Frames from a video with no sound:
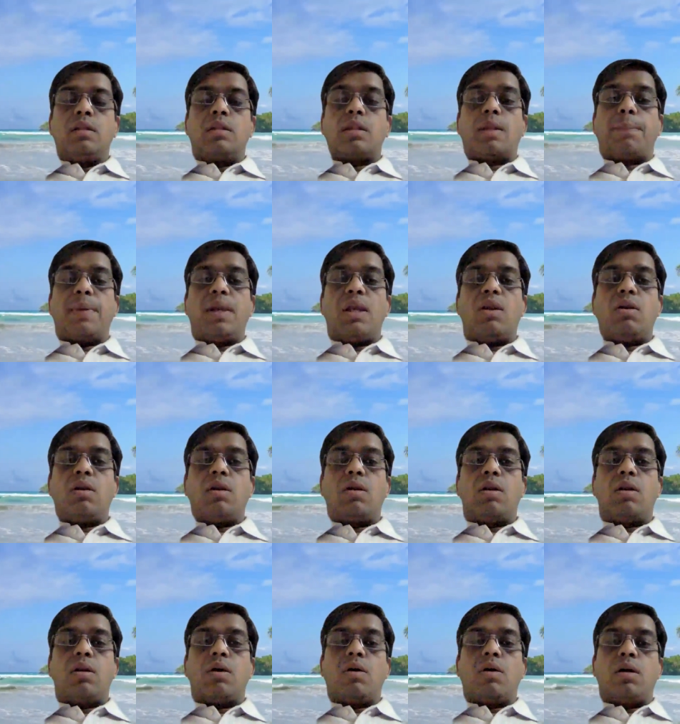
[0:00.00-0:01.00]
The pain
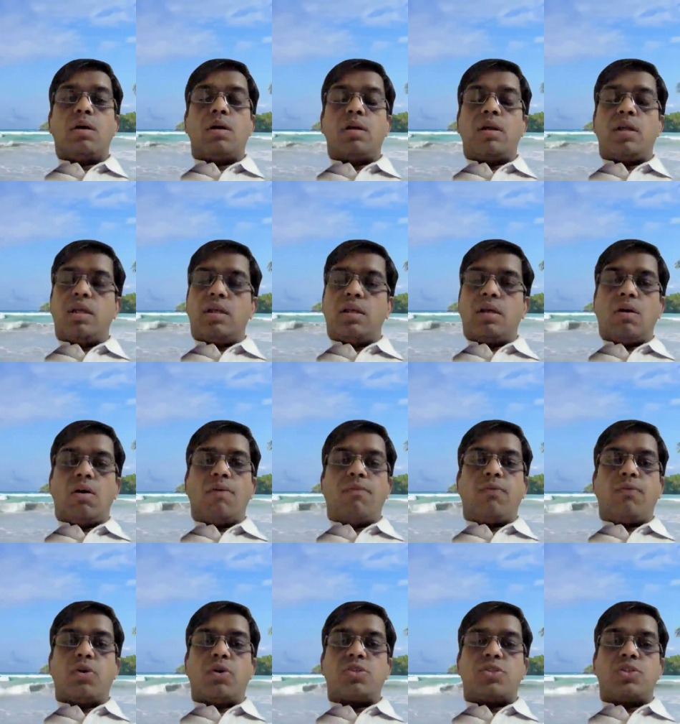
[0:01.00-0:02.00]

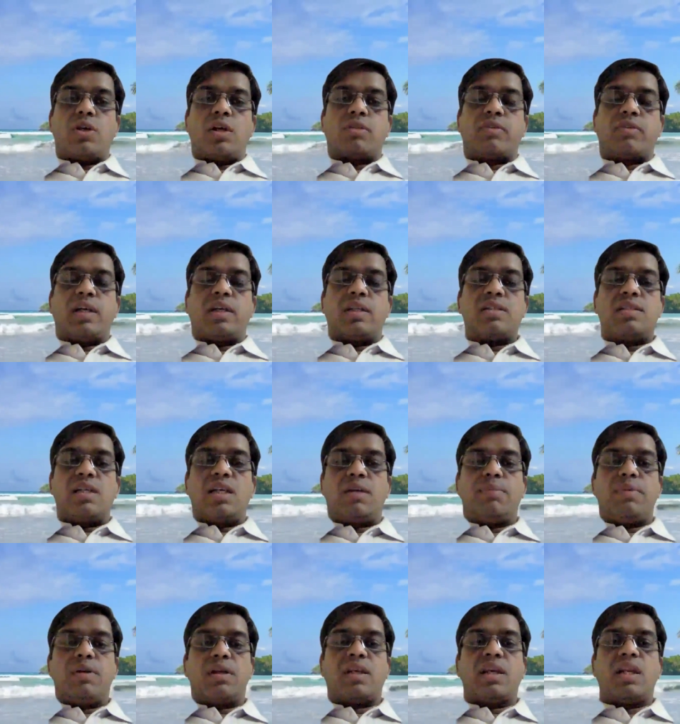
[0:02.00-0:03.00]
of osteoarthritis,
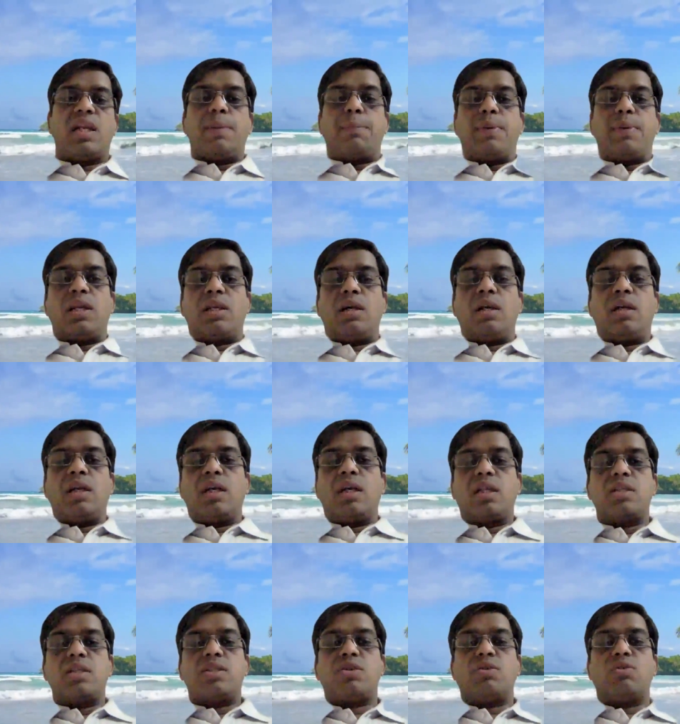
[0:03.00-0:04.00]
let me again repeat it. It
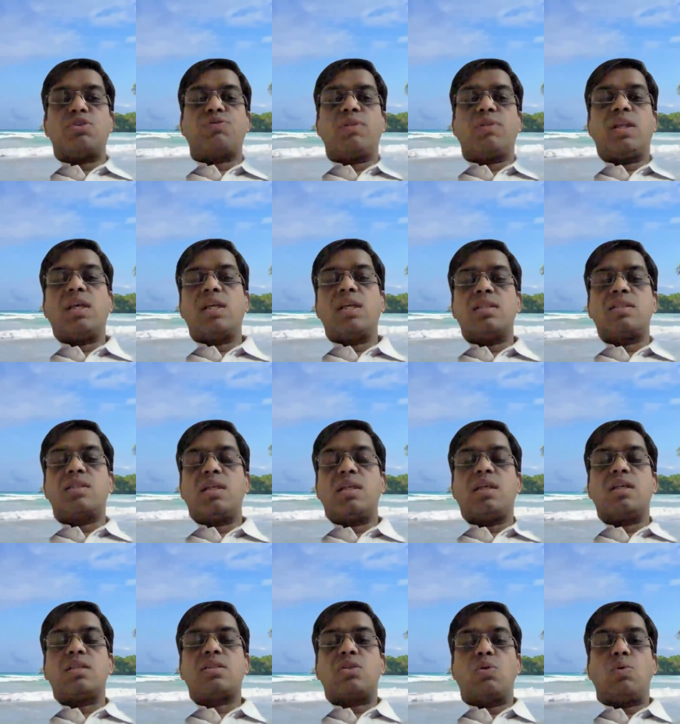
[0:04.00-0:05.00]
is usually
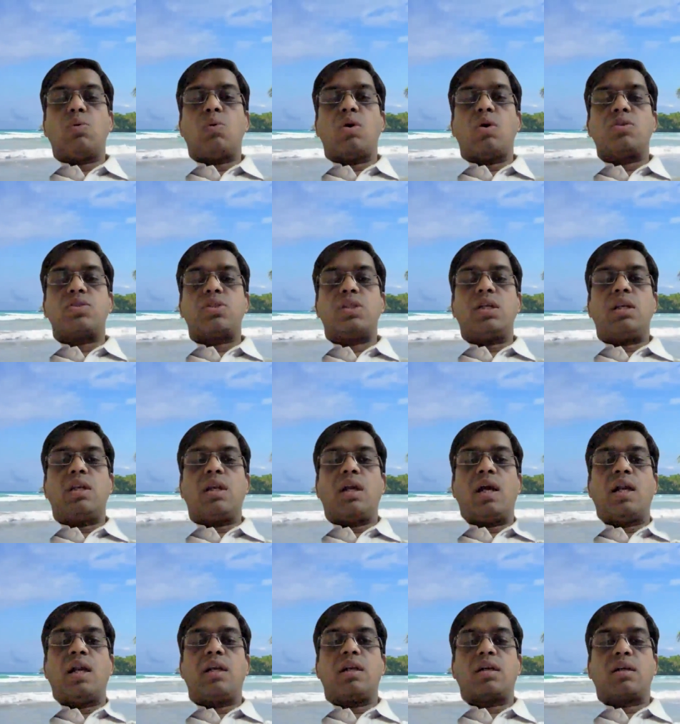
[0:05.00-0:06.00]
insidious, slow onset,
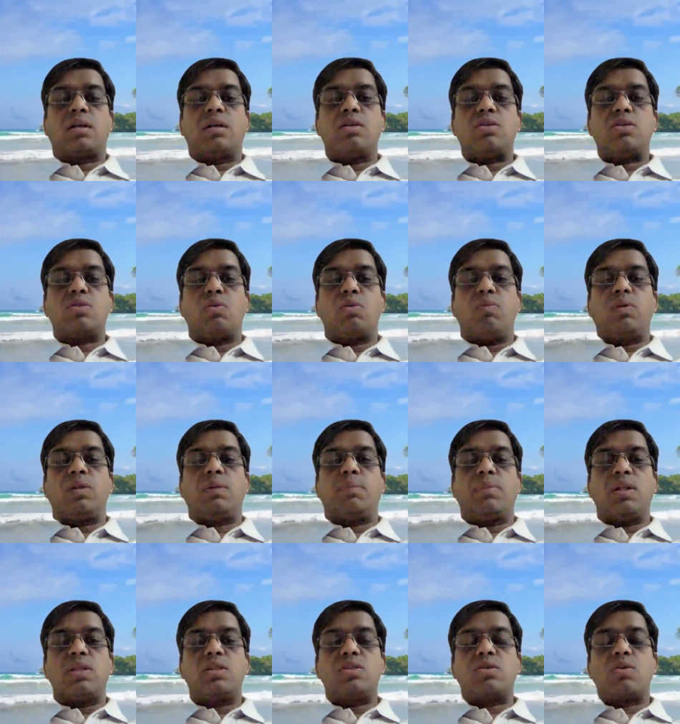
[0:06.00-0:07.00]
and it occurs over the
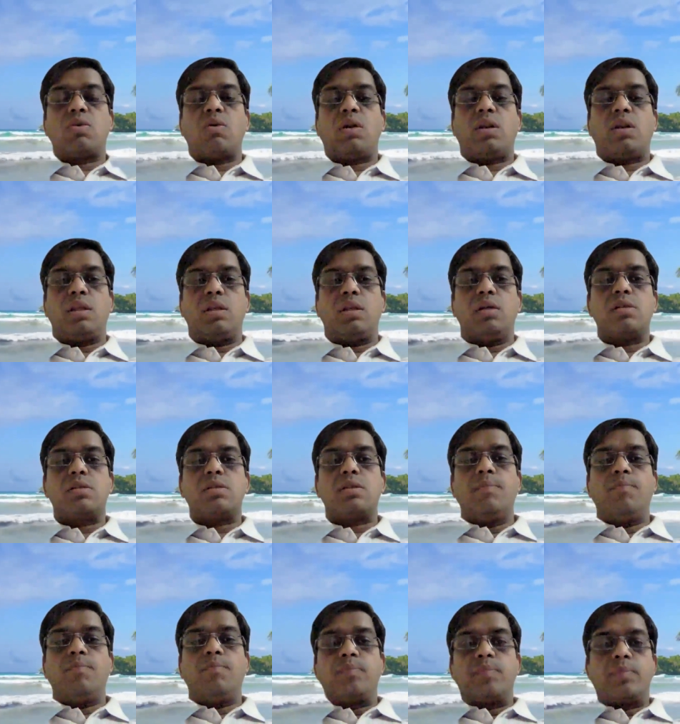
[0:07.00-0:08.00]
months or
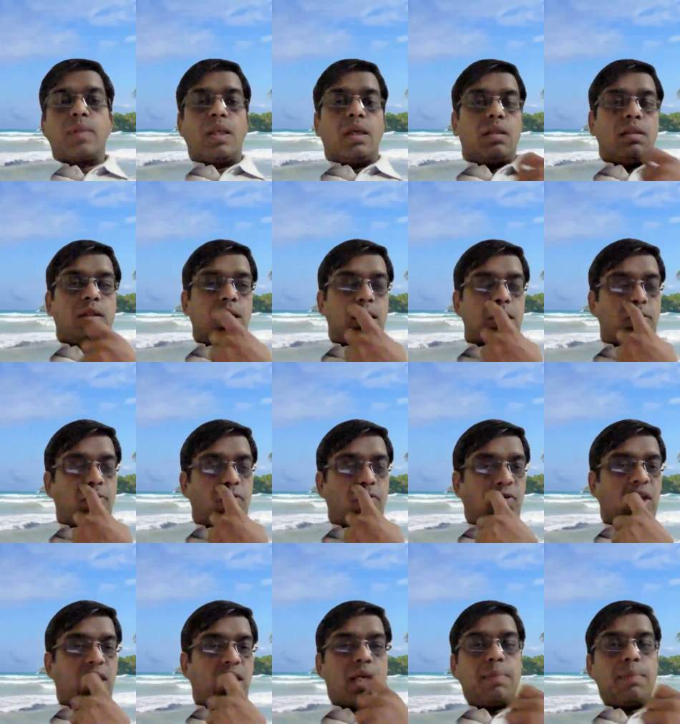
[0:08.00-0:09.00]
years. There is
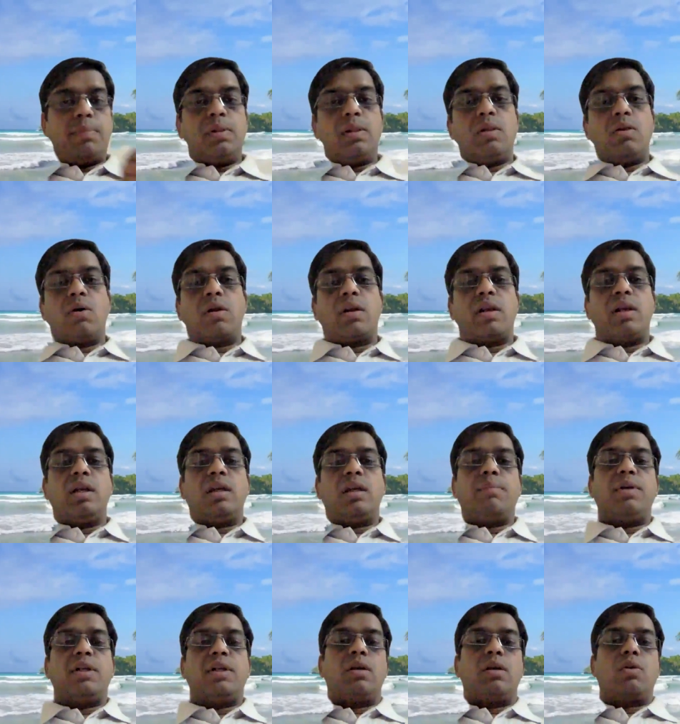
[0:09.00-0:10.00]
variable or
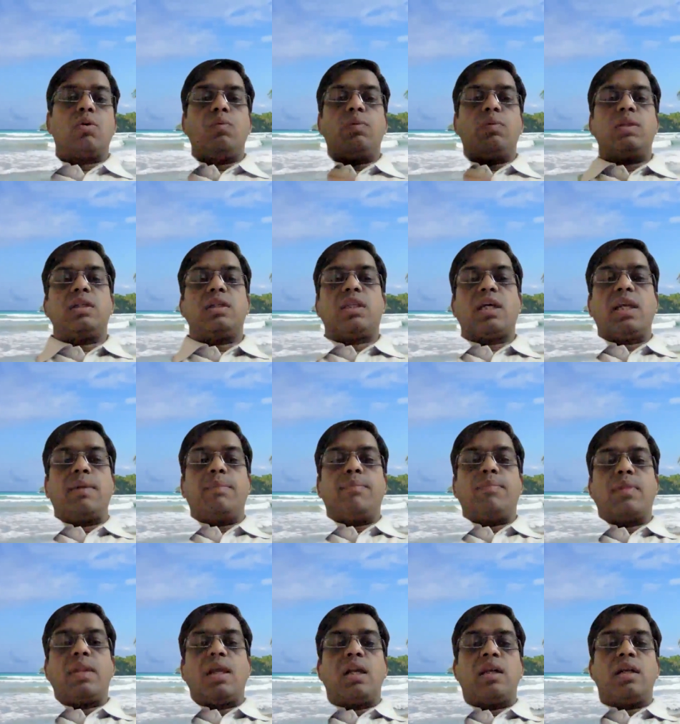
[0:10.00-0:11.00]
intermittent over the
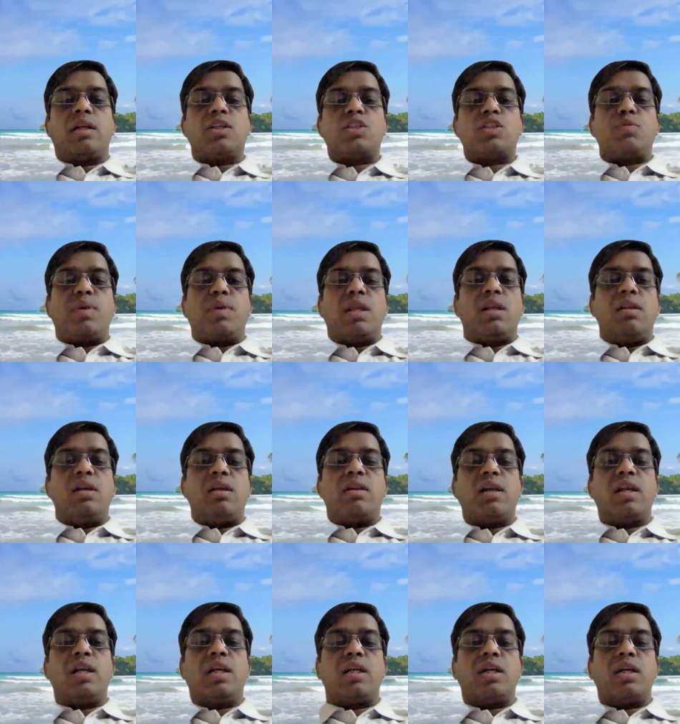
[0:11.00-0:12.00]
time, and it is mainly
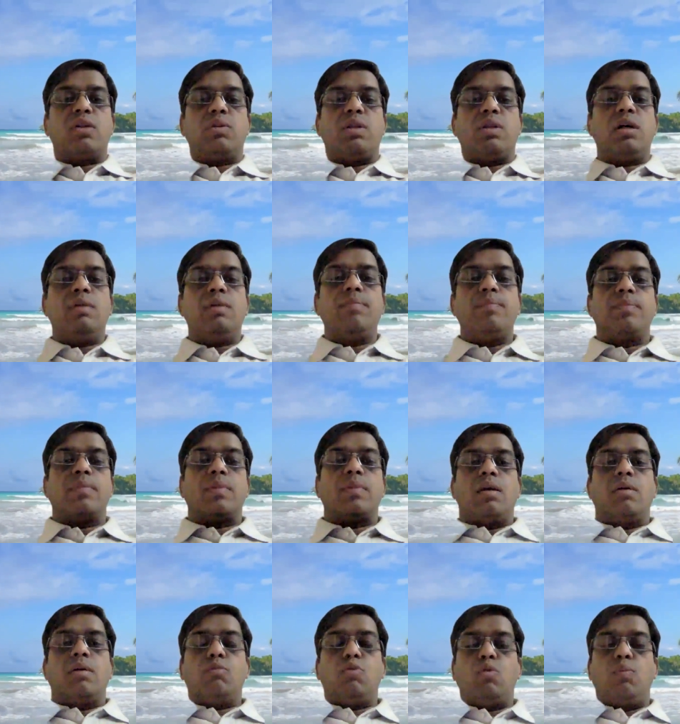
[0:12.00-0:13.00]
related to the
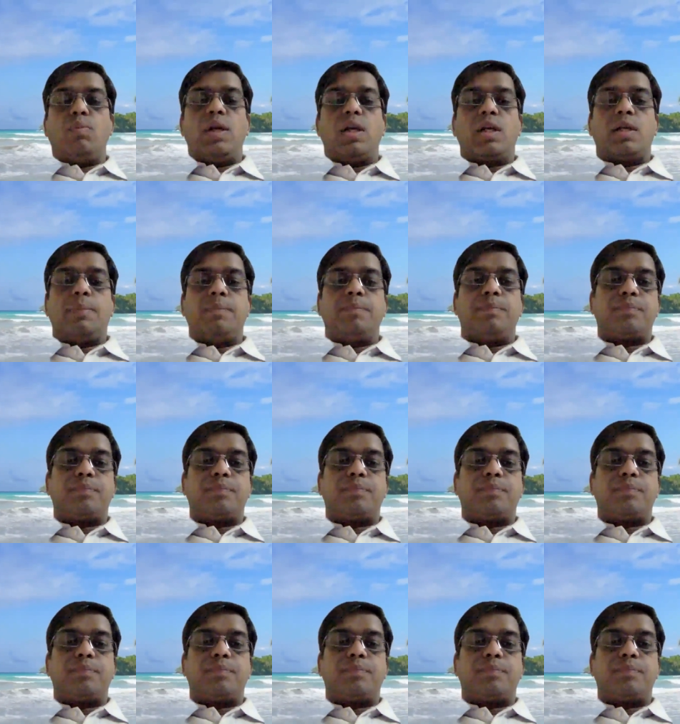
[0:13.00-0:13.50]
movement.